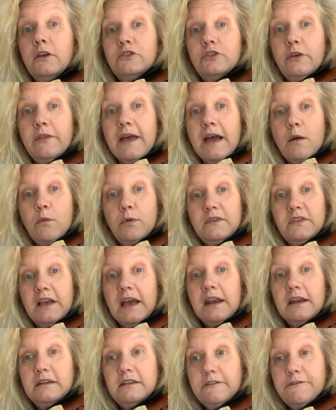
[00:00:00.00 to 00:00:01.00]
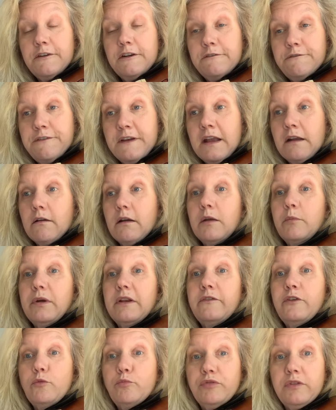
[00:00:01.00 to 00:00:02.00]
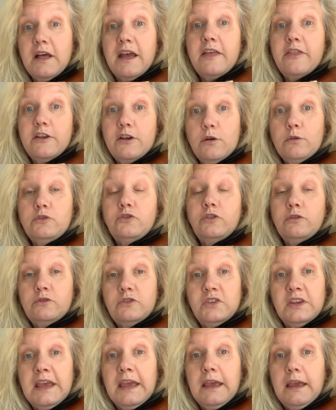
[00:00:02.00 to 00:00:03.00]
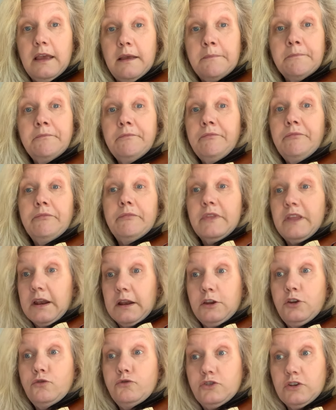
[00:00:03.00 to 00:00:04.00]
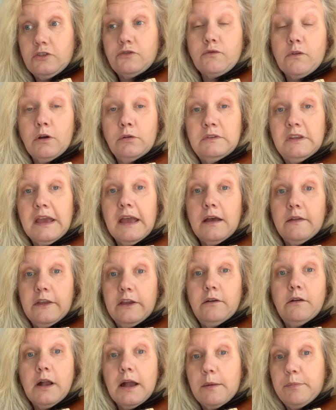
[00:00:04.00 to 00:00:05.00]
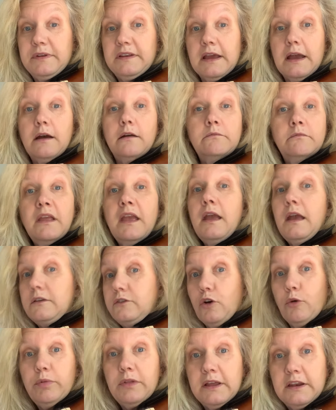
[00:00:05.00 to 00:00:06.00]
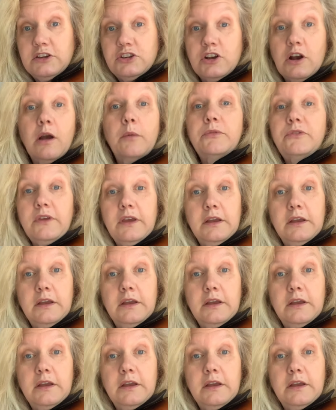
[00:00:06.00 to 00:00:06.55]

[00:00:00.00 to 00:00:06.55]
So that one's got a different fingering, but if you play the notes you see, that you just wrote down, that you copied down, don't play any sharps.